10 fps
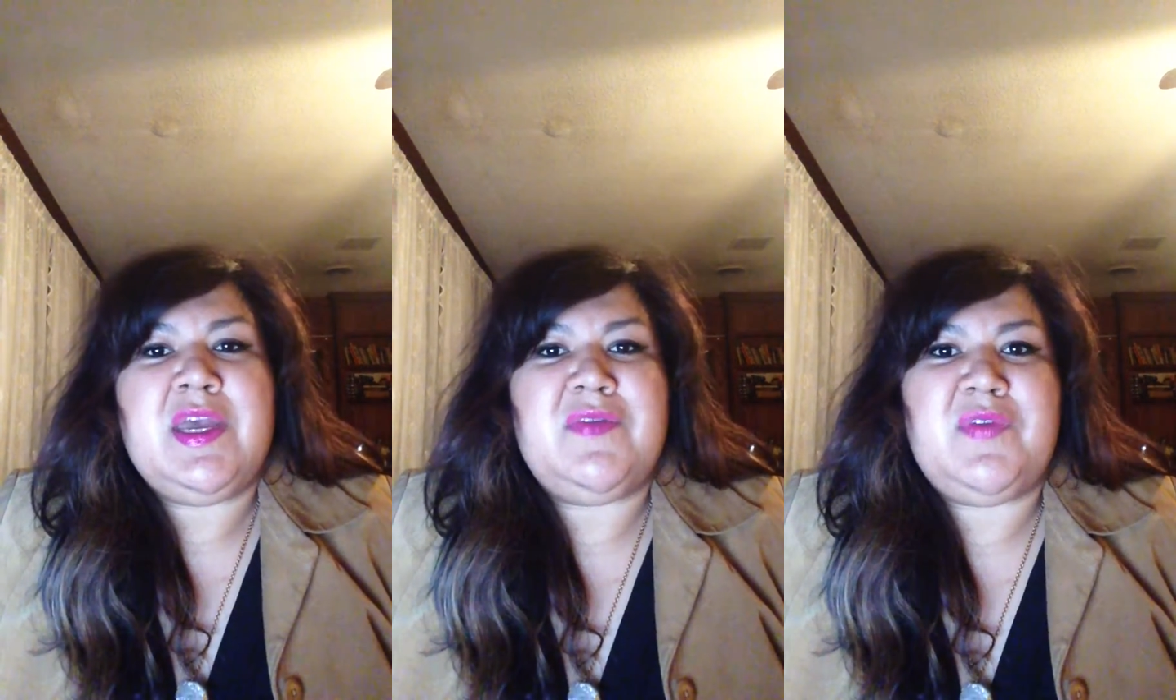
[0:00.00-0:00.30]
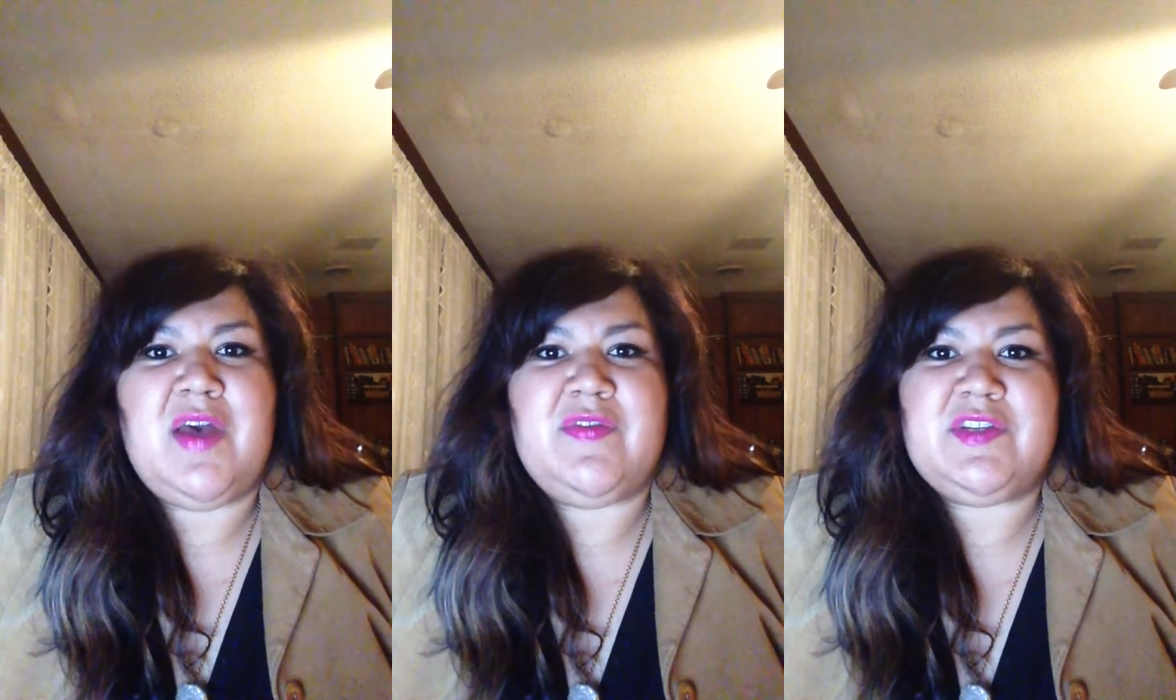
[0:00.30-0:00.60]
and if
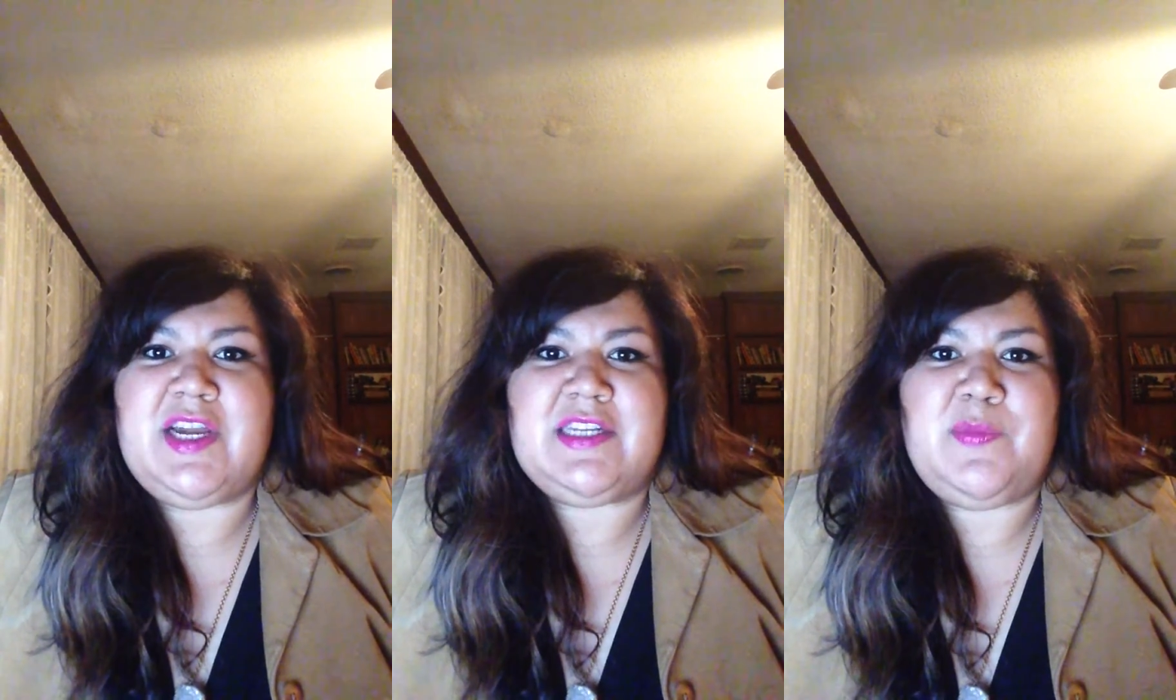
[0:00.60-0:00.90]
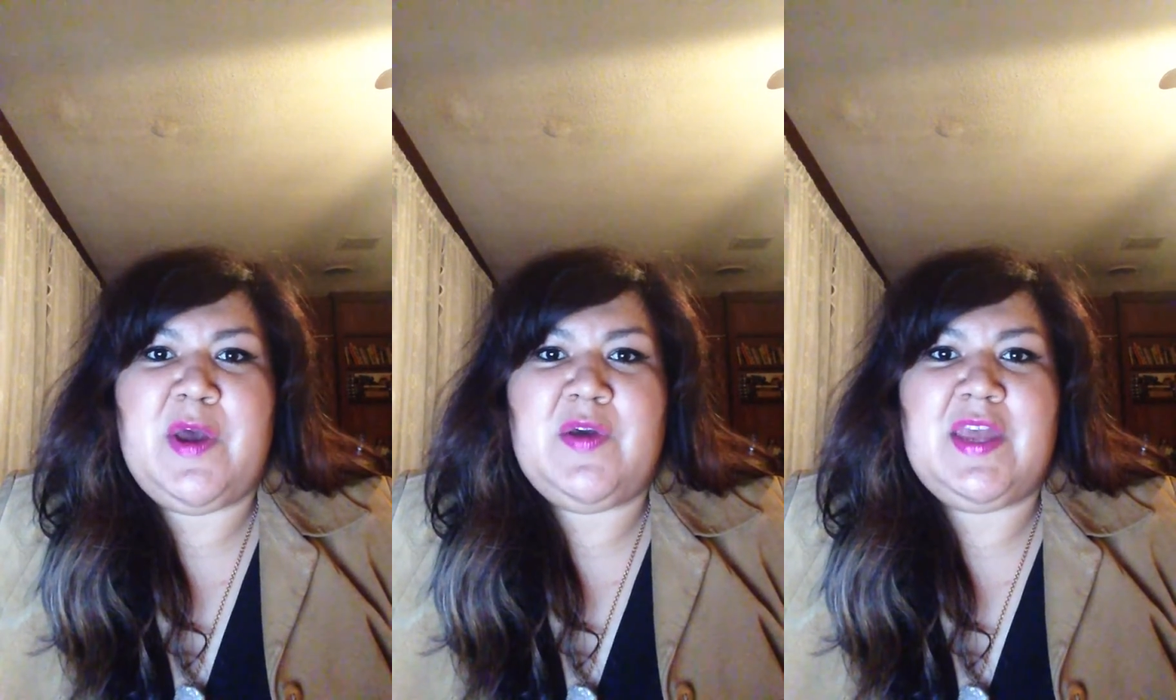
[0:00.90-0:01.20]
you haven't checked
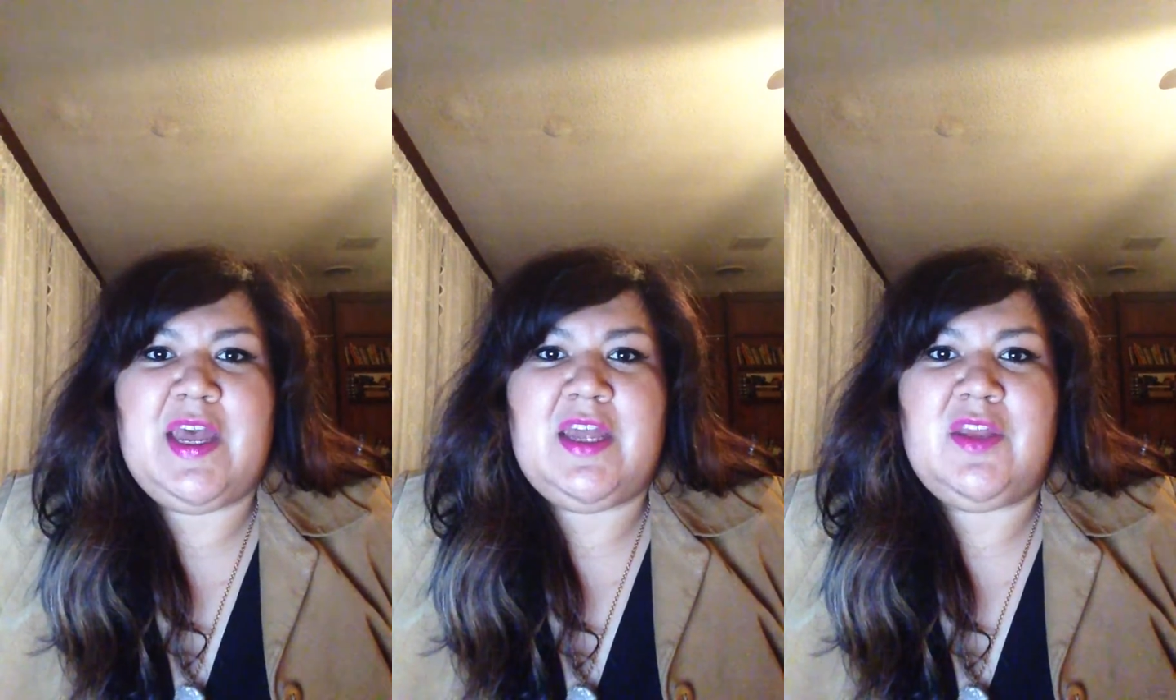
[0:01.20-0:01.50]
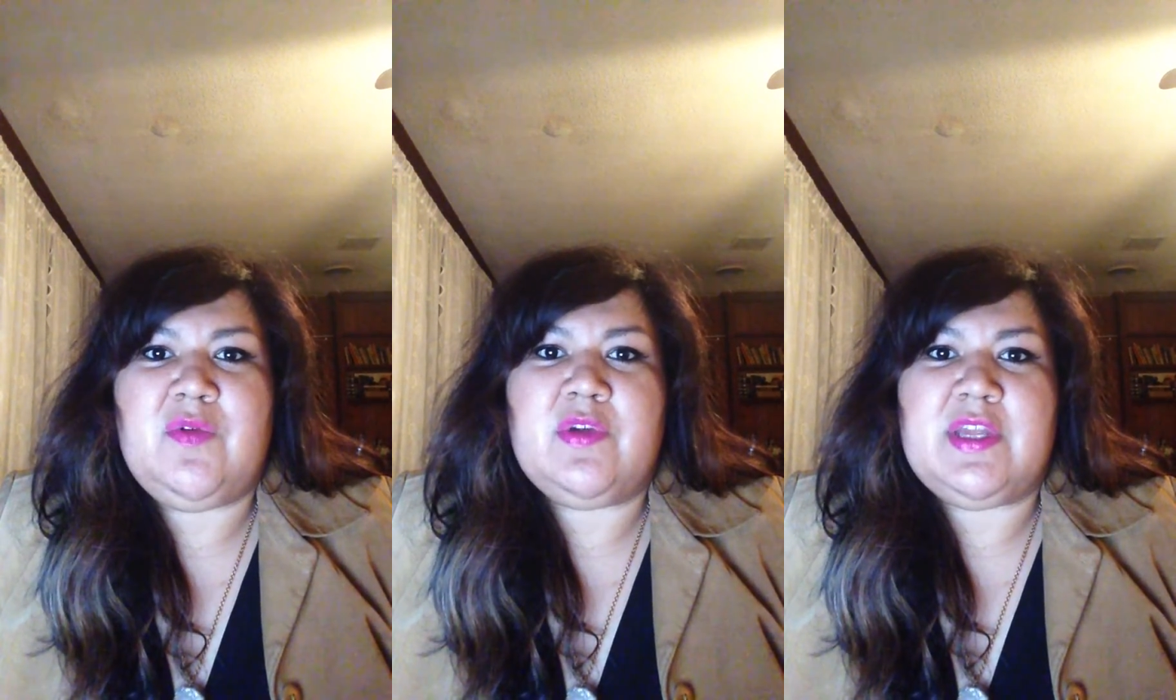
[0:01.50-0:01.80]
him out yet,
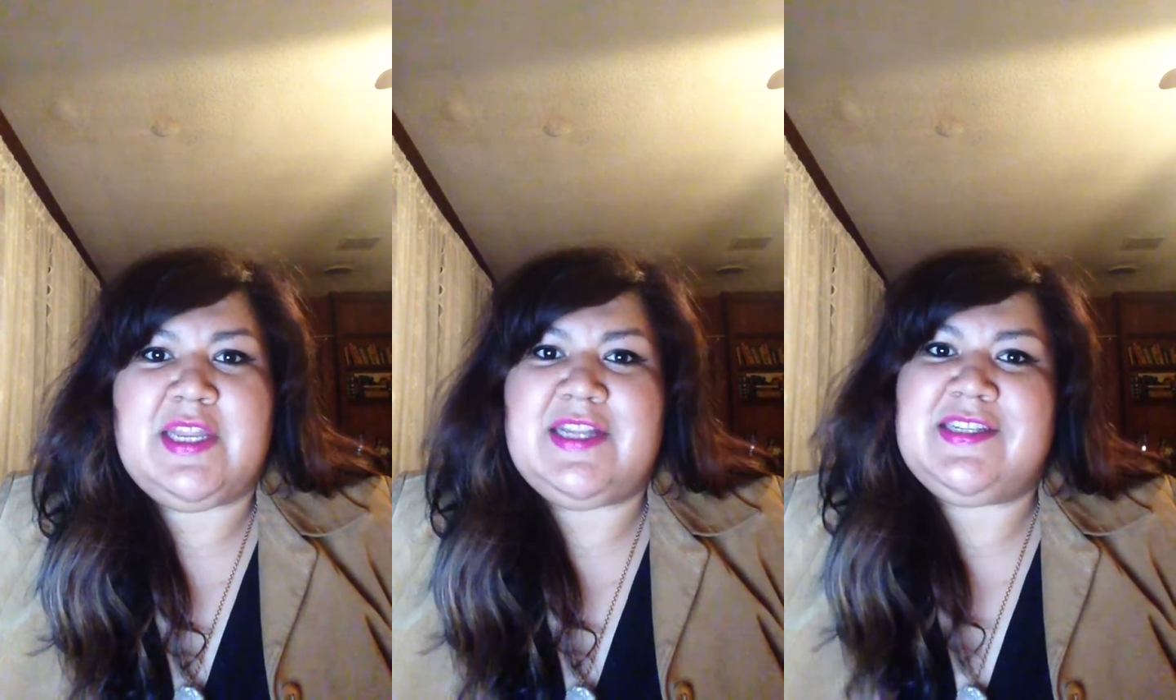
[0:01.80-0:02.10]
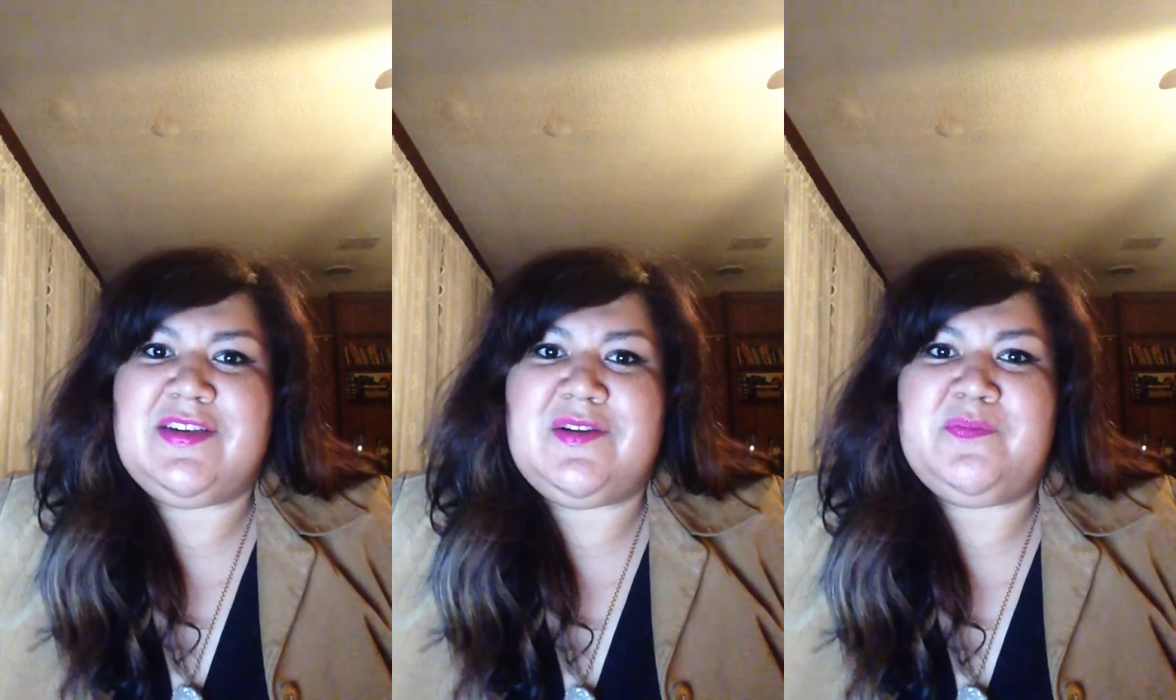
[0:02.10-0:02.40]
you really need
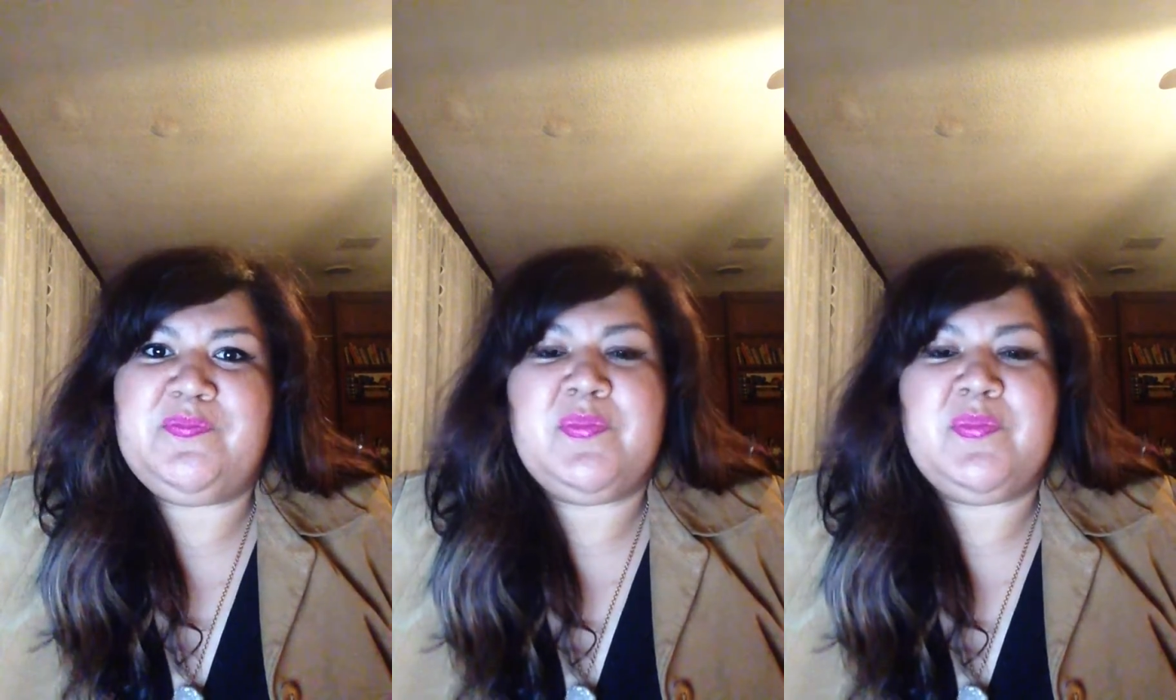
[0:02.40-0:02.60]
to.